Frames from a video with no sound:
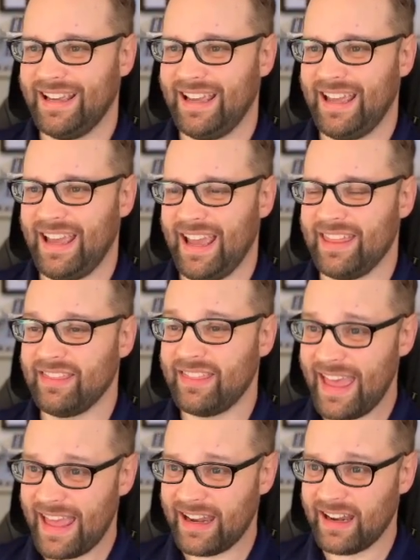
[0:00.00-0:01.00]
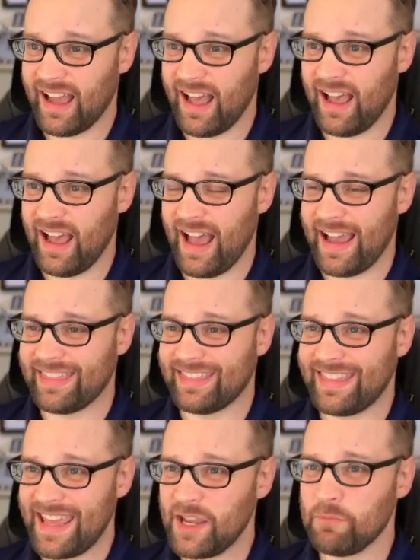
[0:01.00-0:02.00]
then I
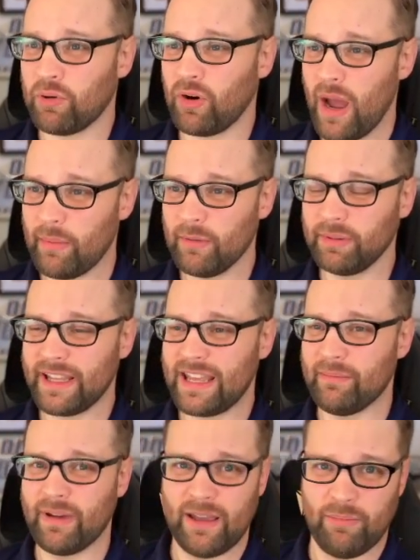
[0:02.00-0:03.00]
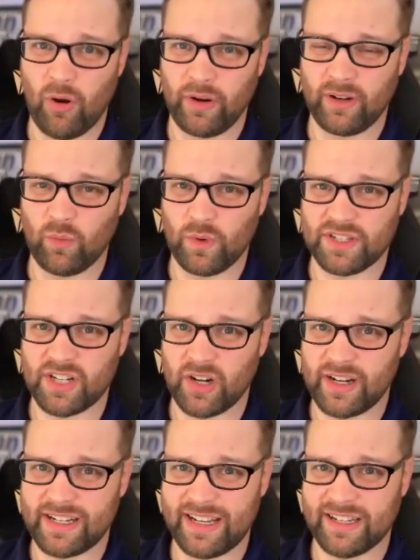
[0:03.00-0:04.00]
think probably my opponent was starting
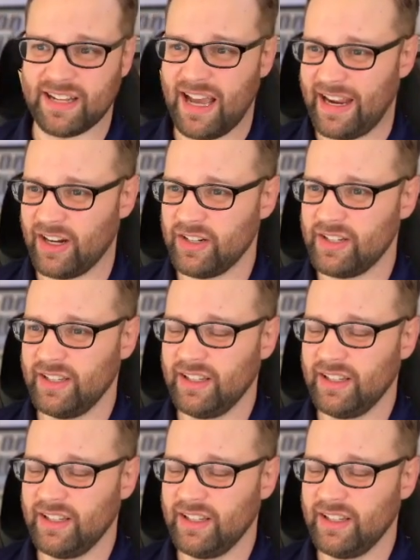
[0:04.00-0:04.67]
to get tired